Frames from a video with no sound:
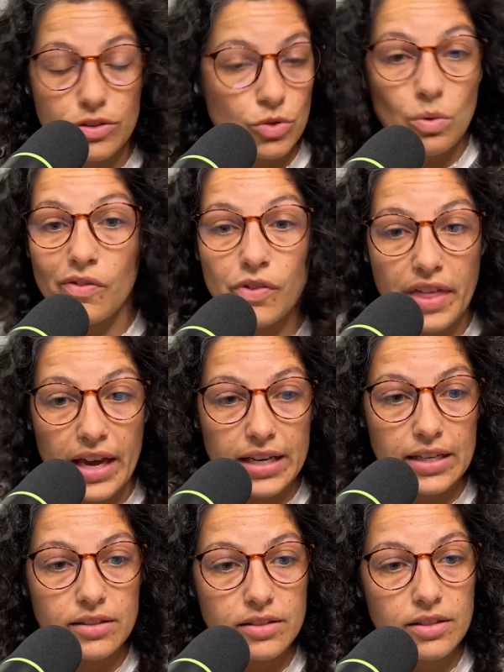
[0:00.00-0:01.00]
whoever that
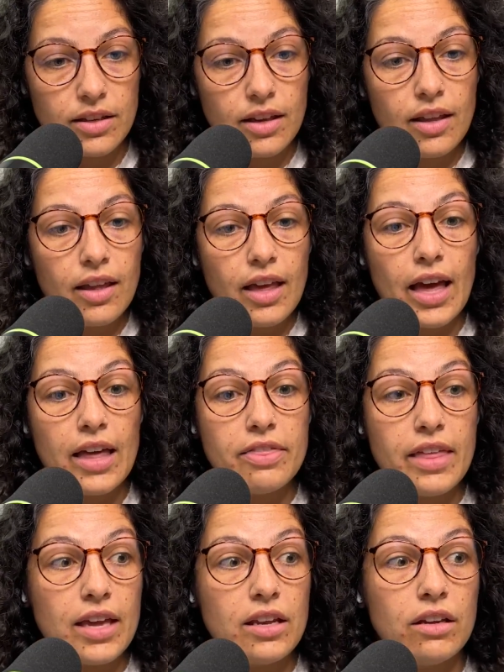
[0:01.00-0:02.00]
is? And
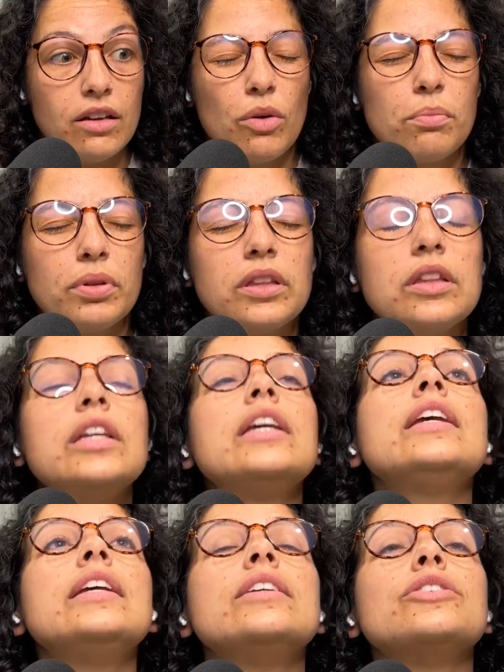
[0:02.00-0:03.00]
then
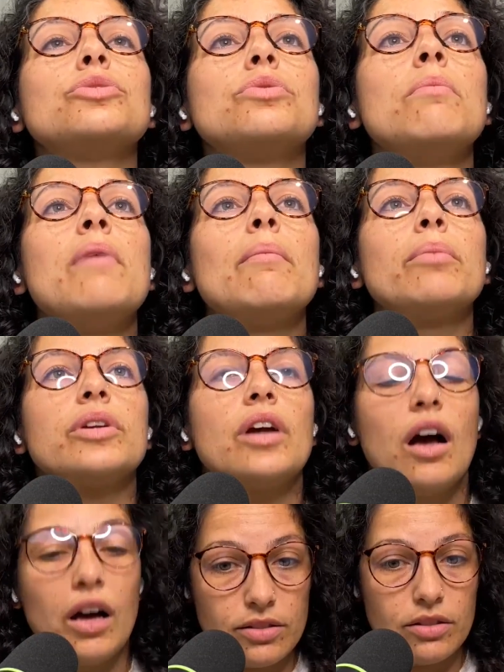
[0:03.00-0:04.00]
please remember to
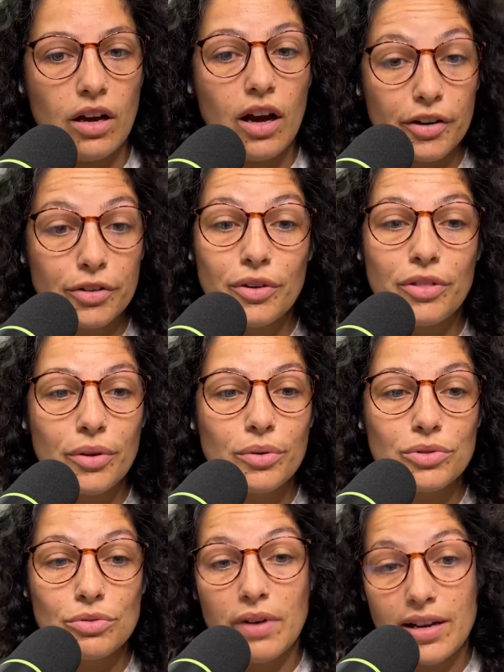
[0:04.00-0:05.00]
honor those
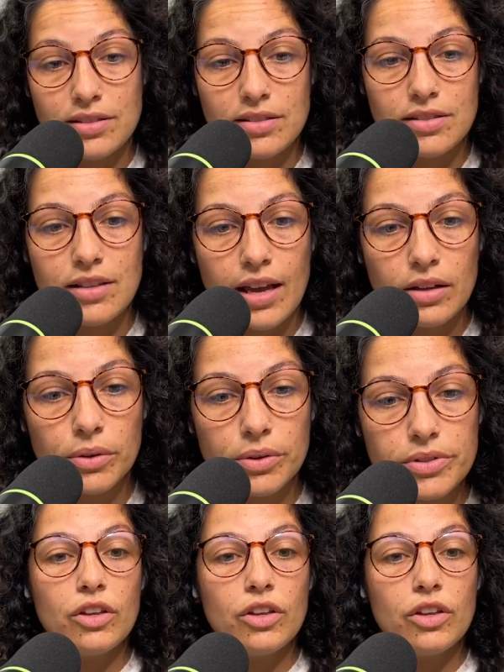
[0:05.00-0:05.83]
rest cycles.